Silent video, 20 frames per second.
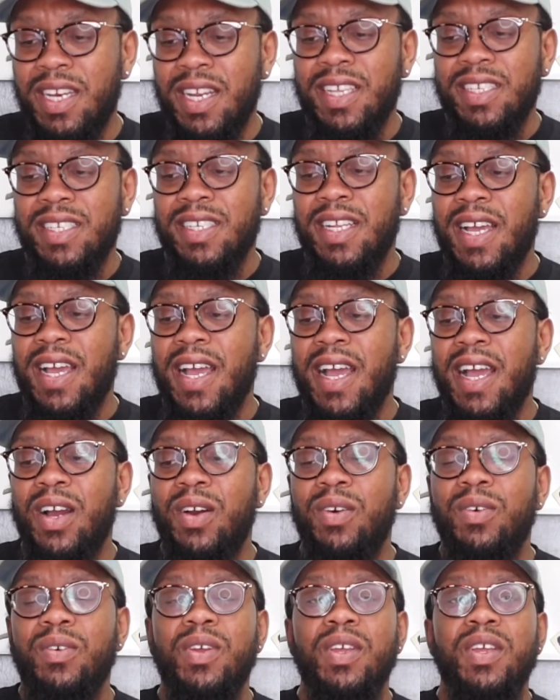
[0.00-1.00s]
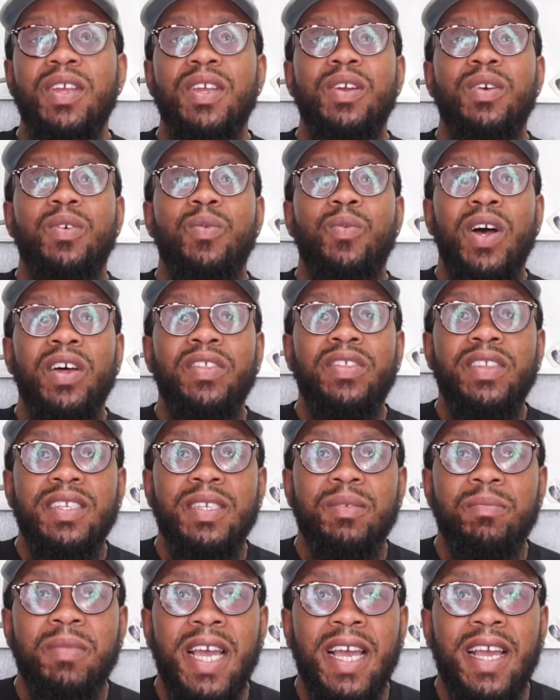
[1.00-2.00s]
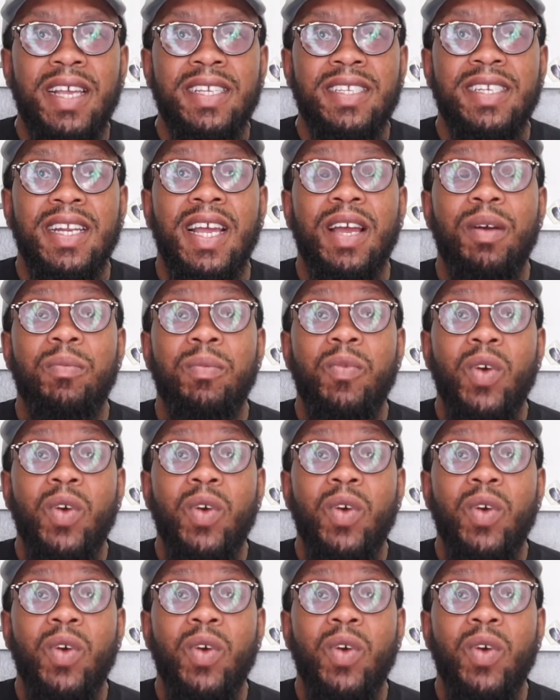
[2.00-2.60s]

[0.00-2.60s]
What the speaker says: That's not how wealth is amassed and how